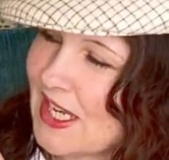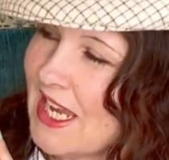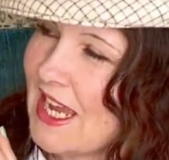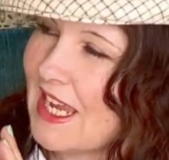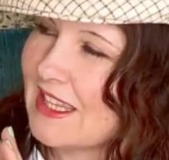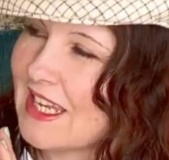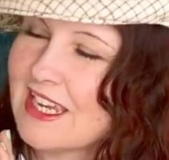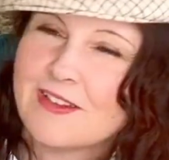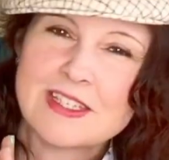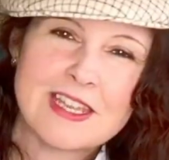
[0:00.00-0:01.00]
and they
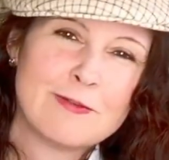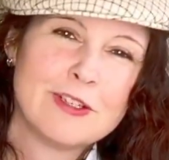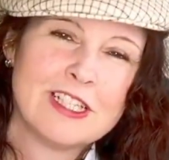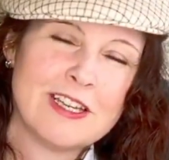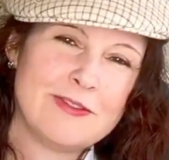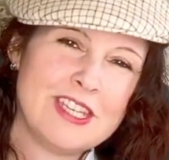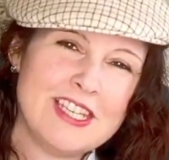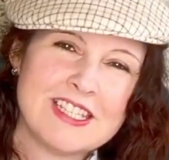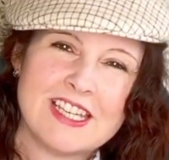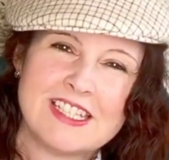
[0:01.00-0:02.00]
have several of
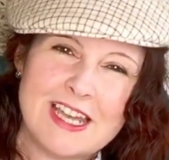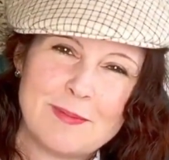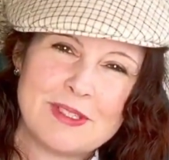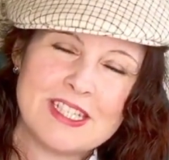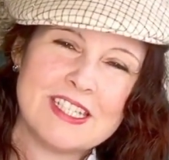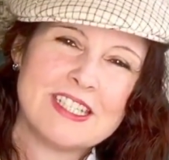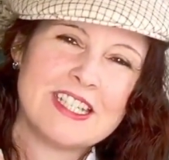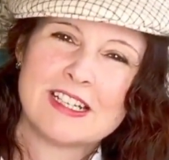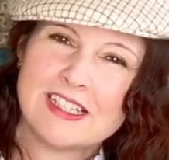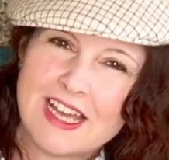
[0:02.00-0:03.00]
these
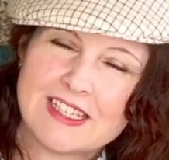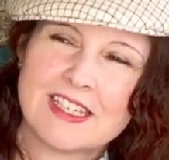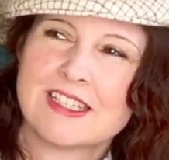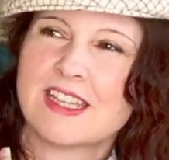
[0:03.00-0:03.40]
adapted classics.